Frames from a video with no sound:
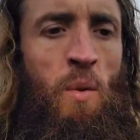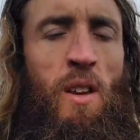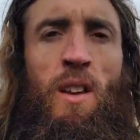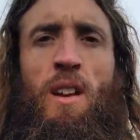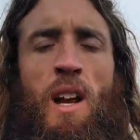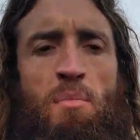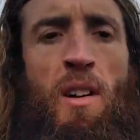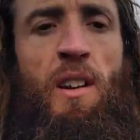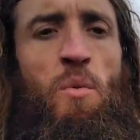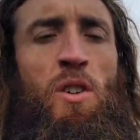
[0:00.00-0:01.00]
we can
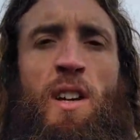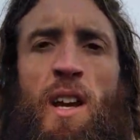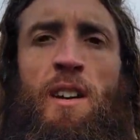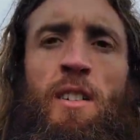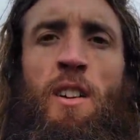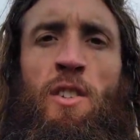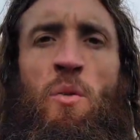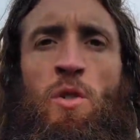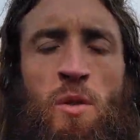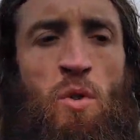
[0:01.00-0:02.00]
collaborate or work together, and I
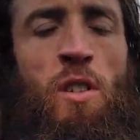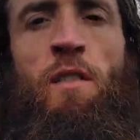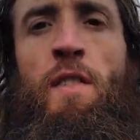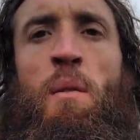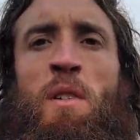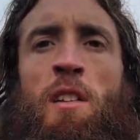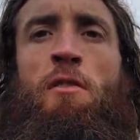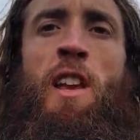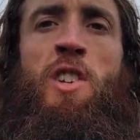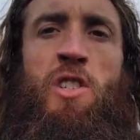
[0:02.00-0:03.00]
do one to one family
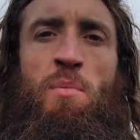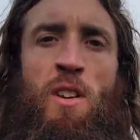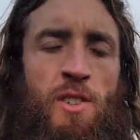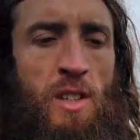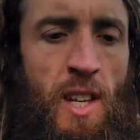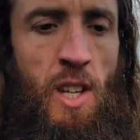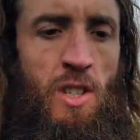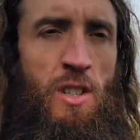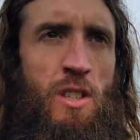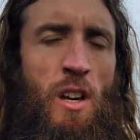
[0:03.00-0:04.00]
and relationship
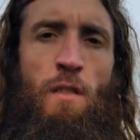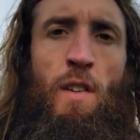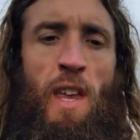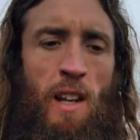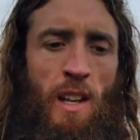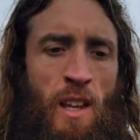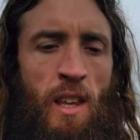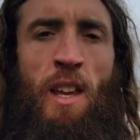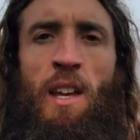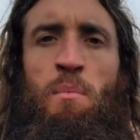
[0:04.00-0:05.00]
consultations of healing
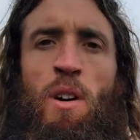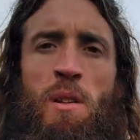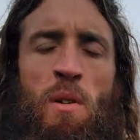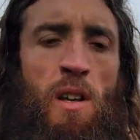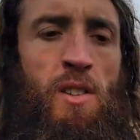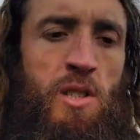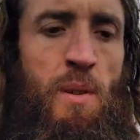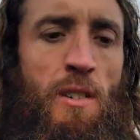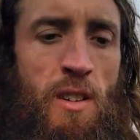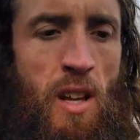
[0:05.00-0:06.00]
and body, mind,
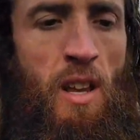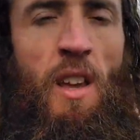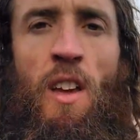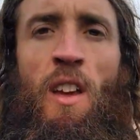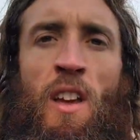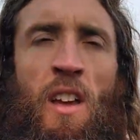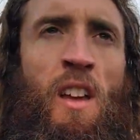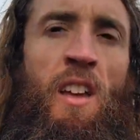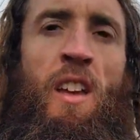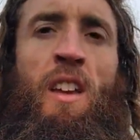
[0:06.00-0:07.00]
spirit,
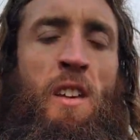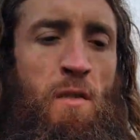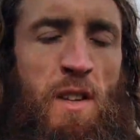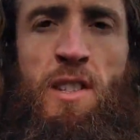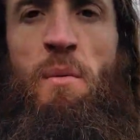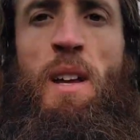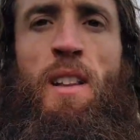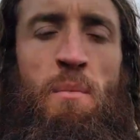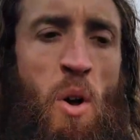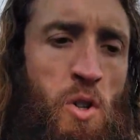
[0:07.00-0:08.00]
physical,
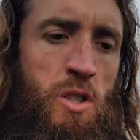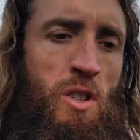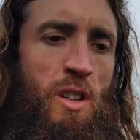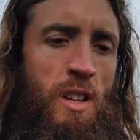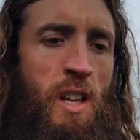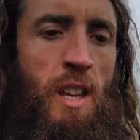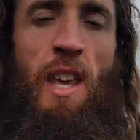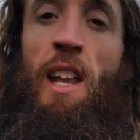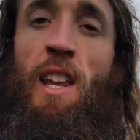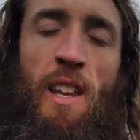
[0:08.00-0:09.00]
mental, emotional
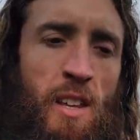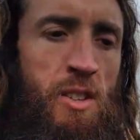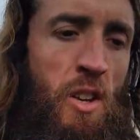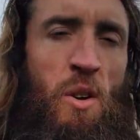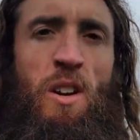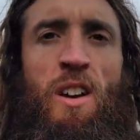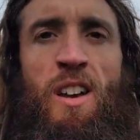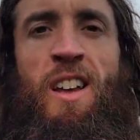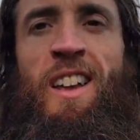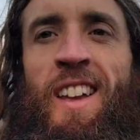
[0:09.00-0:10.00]
healing. So,
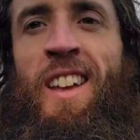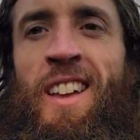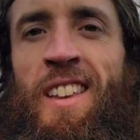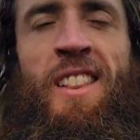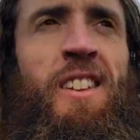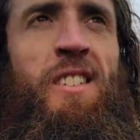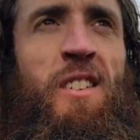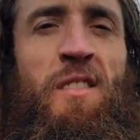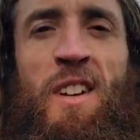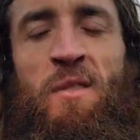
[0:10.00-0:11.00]
lots
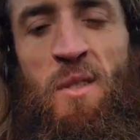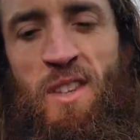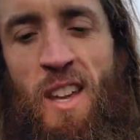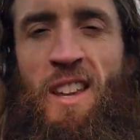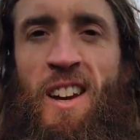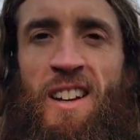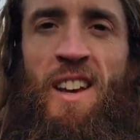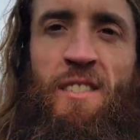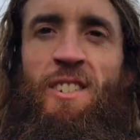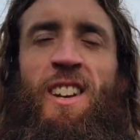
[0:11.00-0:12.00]
of love, everyone. Take care
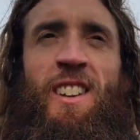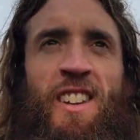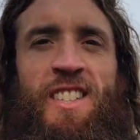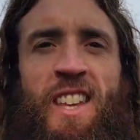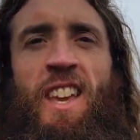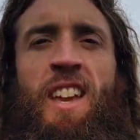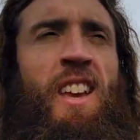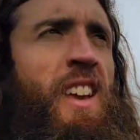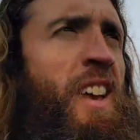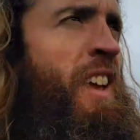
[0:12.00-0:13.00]
and have a really nice day.
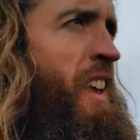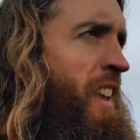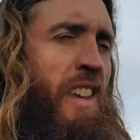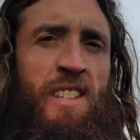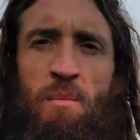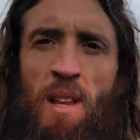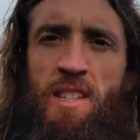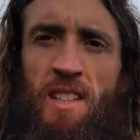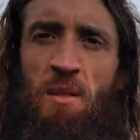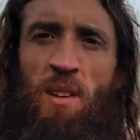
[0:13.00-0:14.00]
It's a
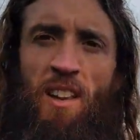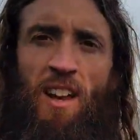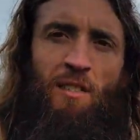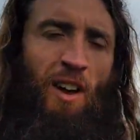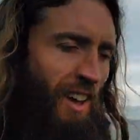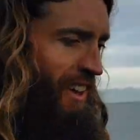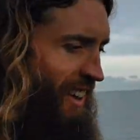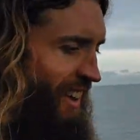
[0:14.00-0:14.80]
blessing to be alive.